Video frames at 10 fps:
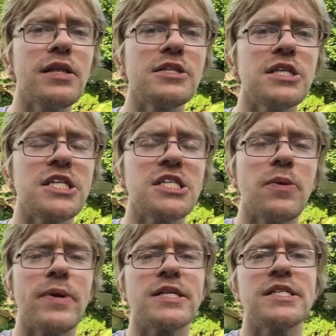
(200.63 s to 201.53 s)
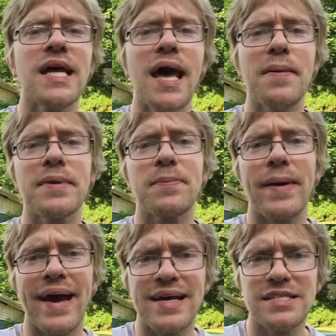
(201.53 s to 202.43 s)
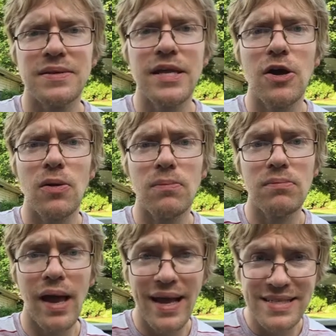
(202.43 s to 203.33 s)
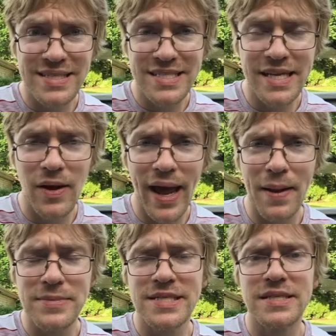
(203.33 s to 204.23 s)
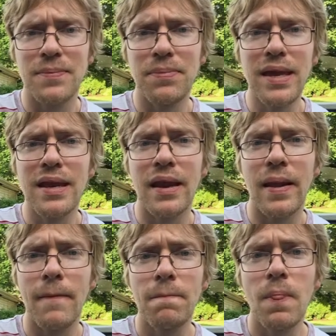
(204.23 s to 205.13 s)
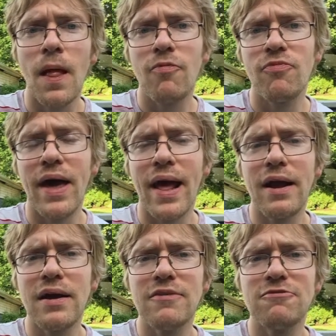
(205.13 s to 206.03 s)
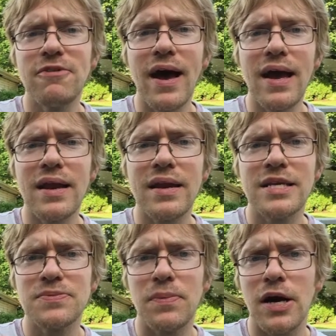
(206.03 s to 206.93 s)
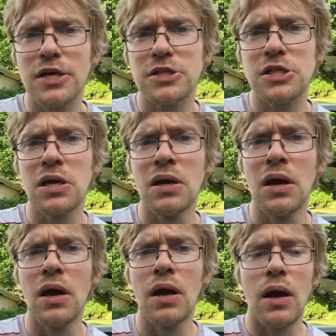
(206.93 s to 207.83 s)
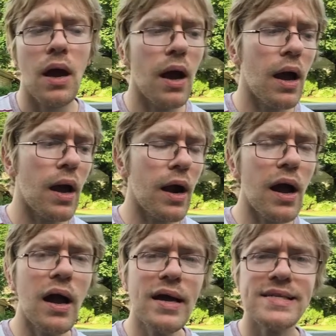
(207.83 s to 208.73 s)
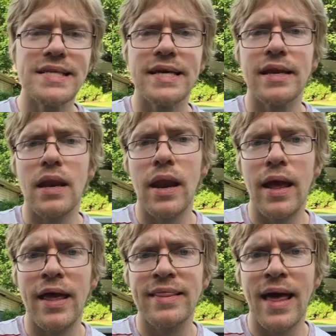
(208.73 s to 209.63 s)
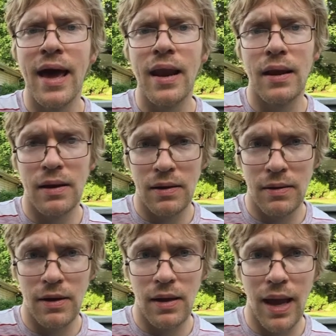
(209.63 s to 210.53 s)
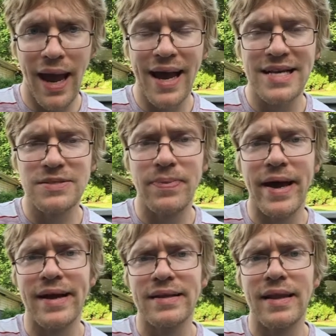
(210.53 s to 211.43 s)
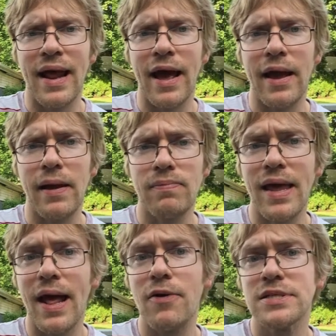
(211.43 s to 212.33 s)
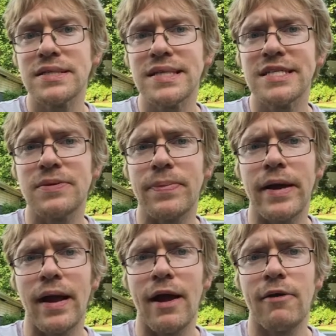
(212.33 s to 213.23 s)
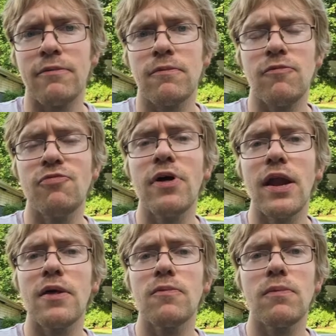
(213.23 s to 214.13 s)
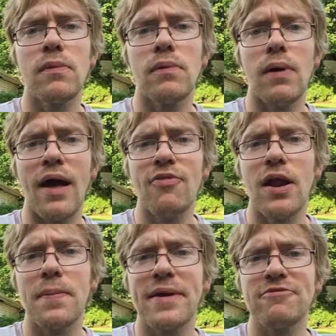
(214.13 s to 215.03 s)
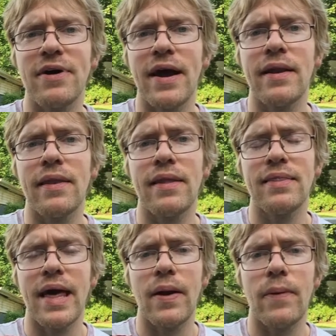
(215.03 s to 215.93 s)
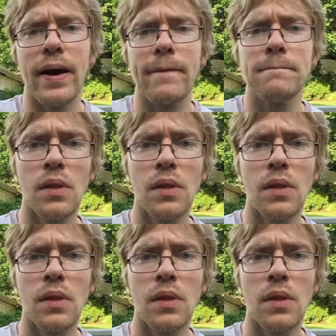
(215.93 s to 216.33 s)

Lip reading: Just so much time had passed since Neil Adams has competed, that I couldn't find as much content in that aspect that I was anticipating. I thought it'd be fine that way.